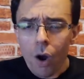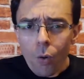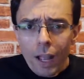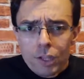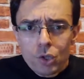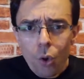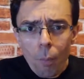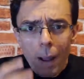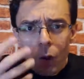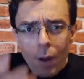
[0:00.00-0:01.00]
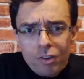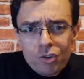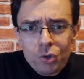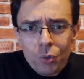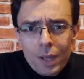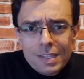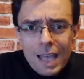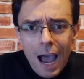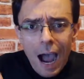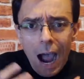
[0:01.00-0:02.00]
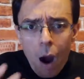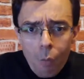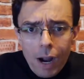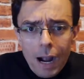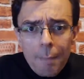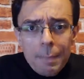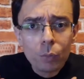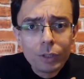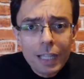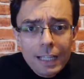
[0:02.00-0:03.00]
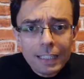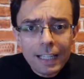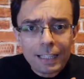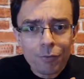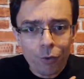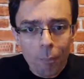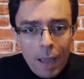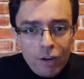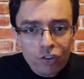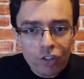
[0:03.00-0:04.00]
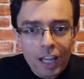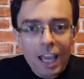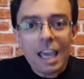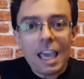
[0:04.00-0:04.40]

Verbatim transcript: Okay, so my question to you is how come you needed that information